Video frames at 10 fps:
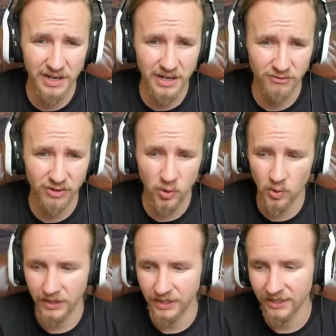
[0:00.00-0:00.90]
enough
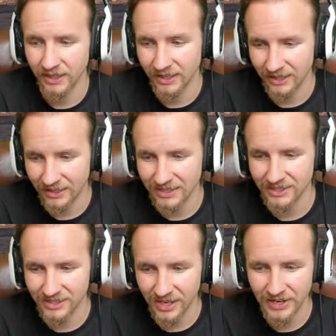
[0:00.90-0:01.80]
talking.
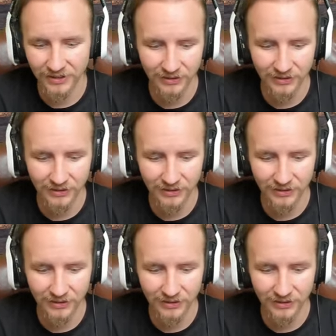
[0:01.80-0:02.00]
Let's take